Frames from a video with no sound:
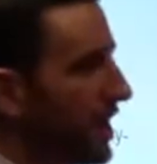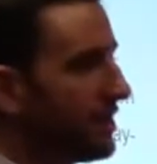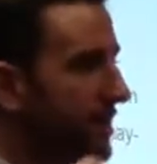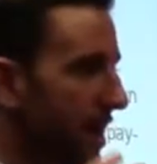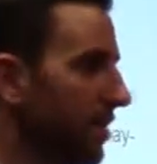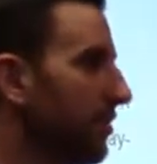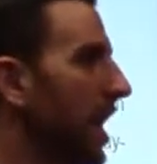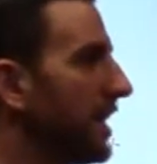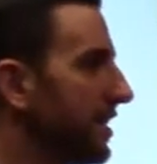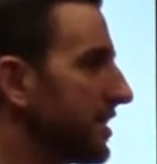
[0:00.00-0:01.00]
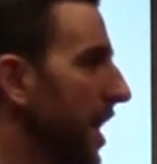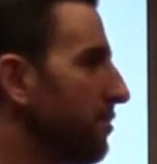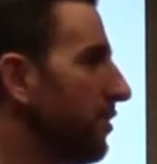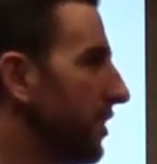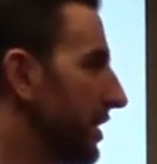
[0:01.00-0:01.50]
identified the
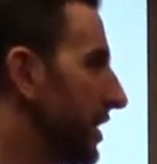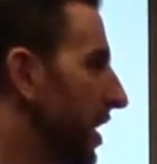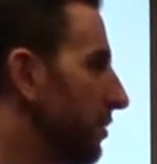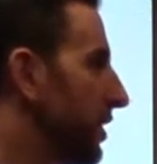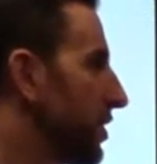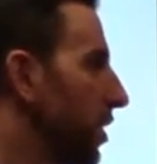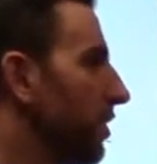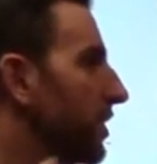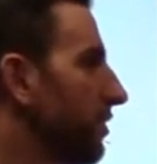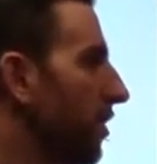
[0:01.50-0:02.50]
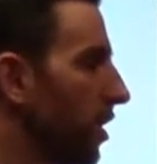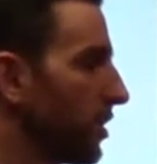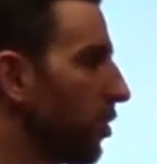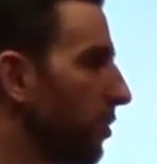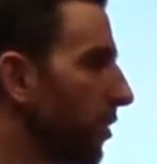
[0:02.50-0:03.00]
type of income that's earned in
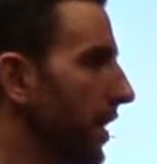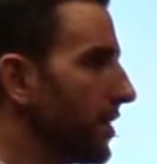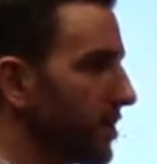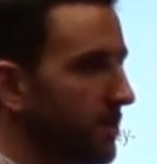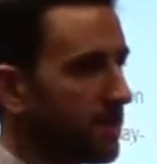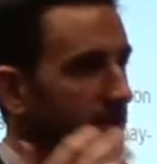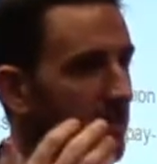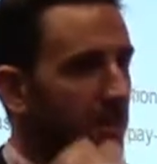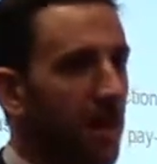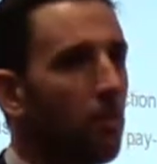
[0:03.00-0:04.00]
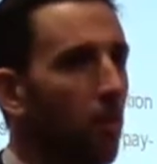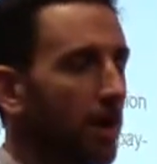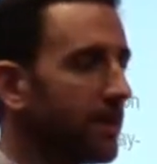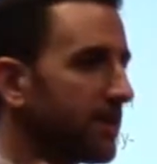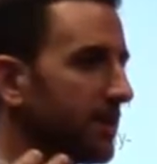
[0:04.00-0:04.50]
foreign corporations that they
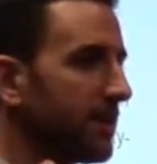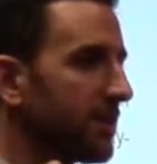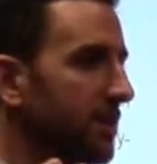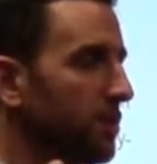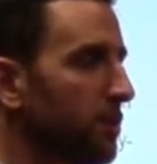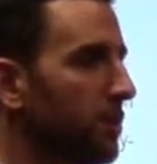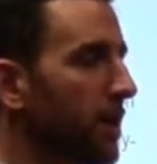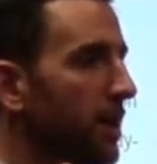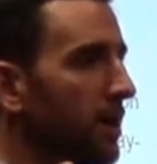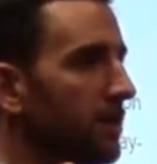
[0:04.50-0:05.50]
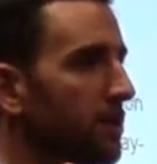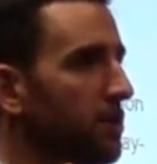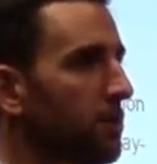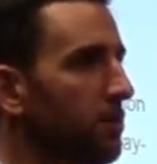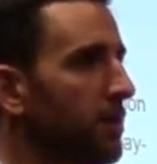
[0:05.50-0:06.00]
wanted
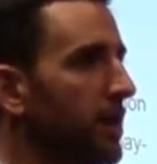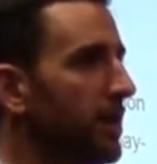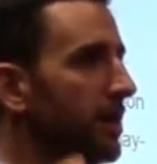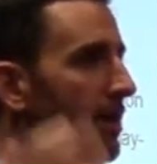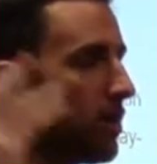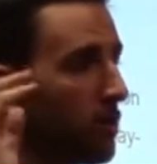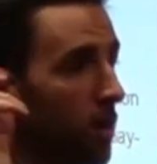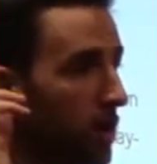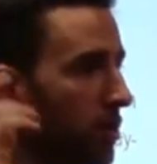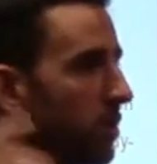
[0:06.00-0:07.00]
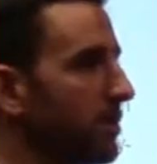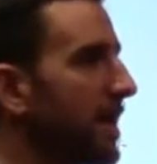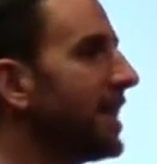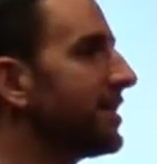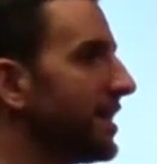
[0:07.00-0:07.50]
to be quote-unquote
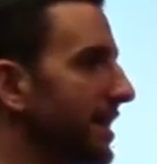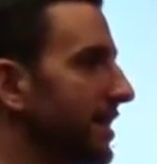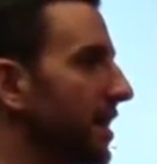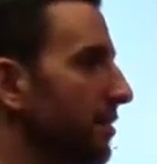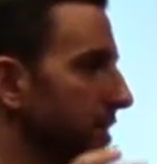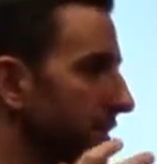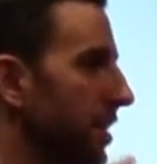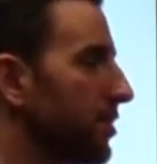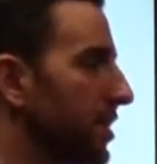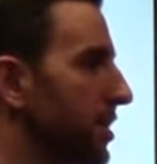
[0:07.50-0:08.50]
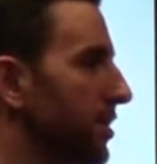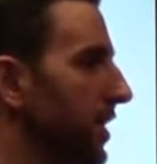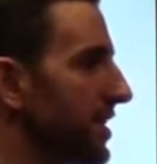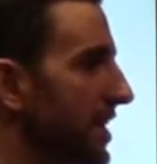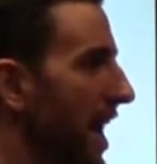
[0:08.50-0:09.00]
tainted income and subject to
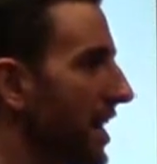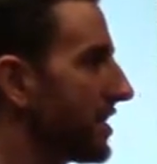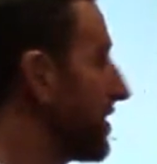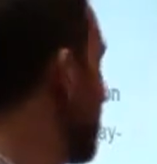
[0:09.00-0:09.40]
US tax. And